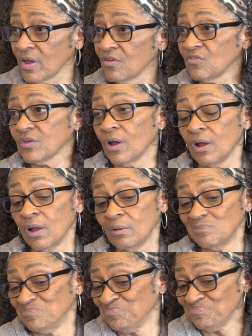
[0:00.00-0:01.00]
as
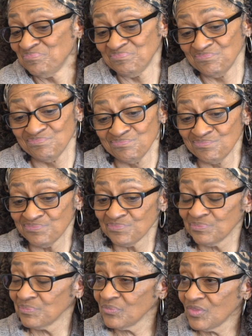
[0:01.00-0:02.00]
um,
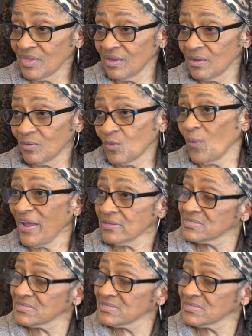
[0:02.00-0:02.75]
the the way